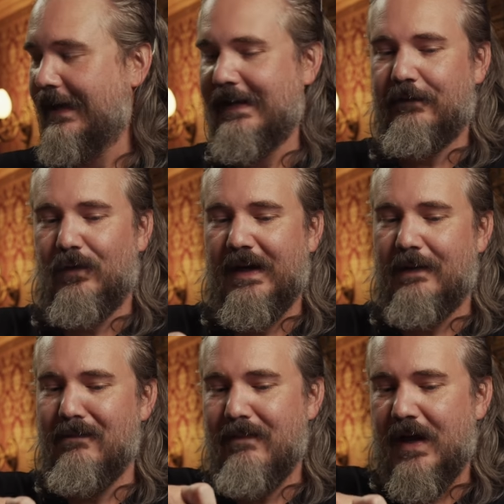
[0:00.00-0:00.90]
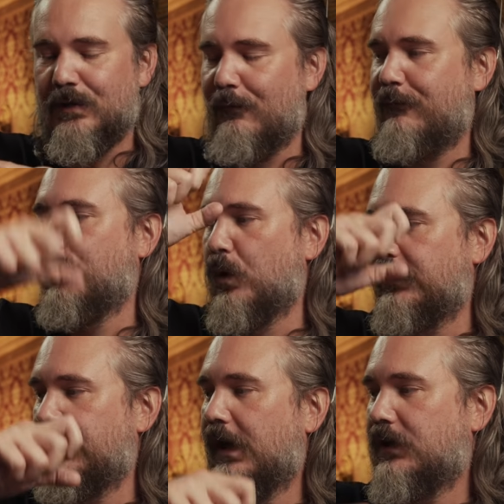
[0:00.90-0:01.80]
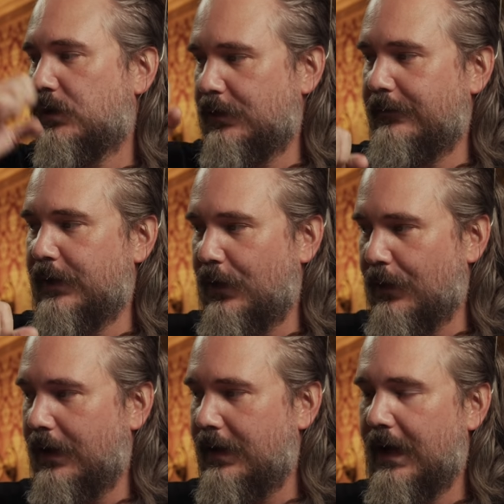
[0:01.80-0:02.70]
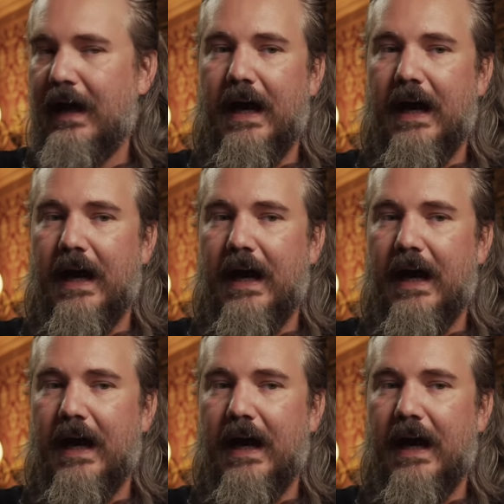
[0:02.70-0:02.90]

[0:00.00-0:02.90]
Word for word: didn't have a way to measure force to remove the cork. Right,